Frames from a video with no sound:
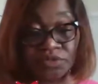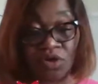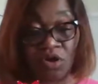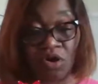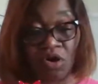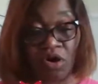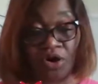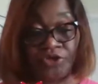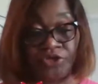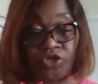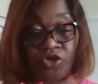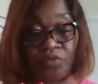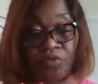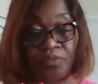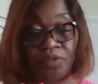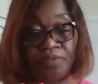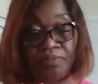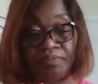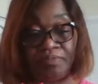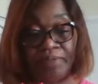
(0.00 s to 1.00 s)
or
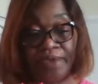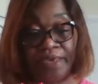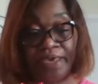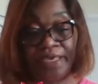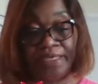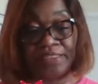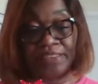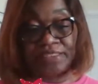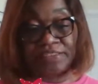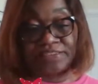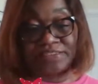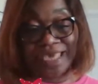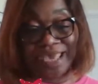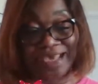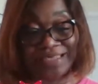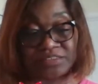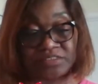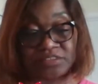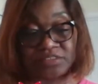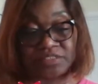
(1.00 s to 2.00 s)
human-made
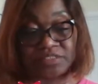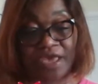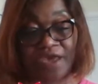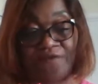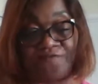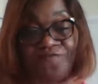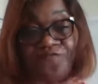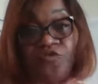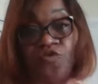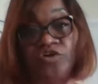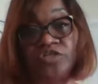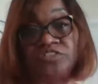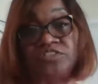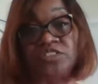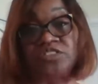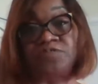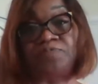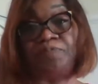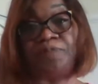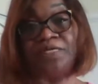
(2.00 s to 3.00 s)
disasters and forced
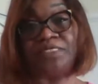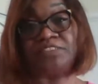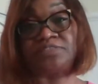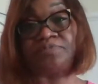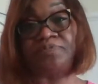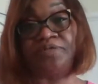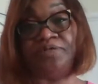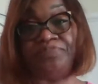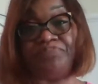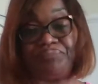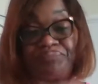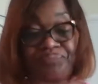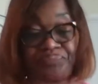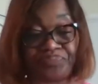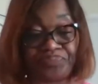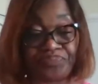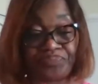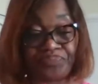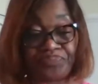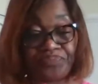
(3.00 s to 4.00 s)
displacement.
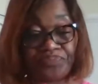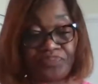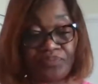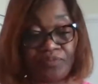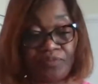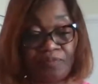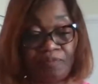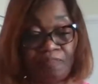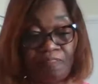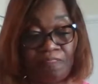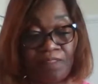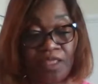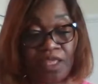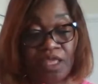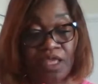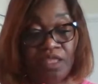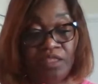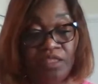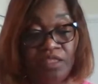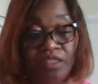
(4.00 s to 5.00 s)

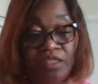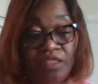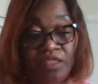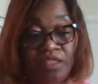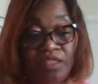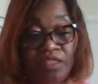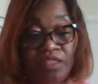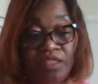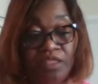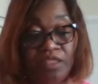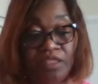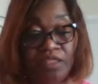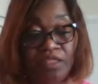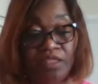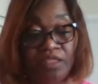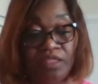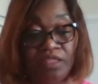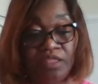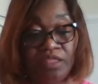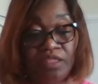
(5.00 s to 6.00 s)
Natural or
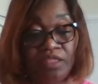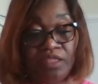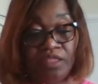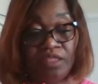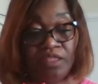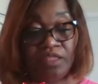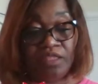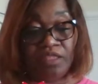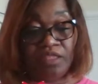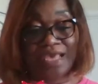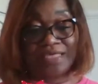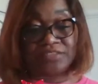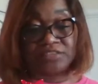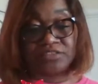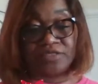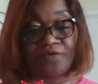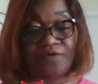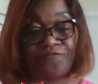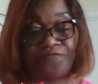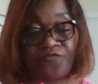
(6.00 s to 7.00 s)
human-made
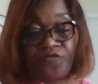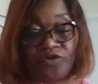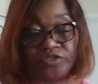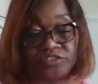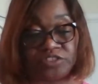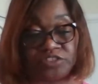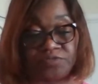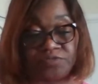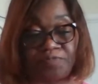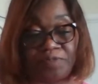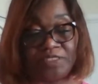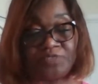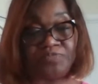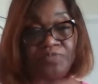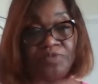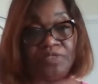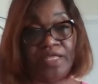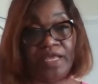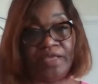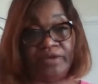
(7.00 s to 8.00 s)
disasters and forced
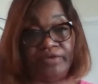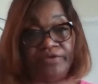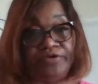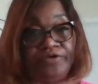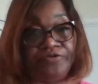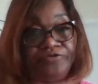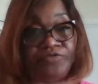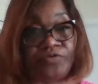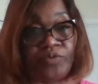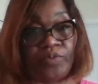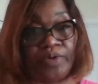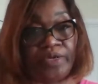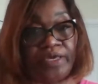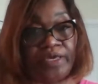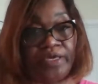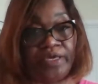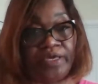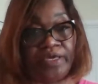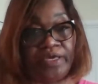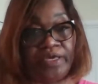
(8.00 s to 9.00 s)
displacement, like an
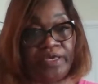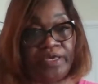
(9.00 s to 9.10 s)
earthquake,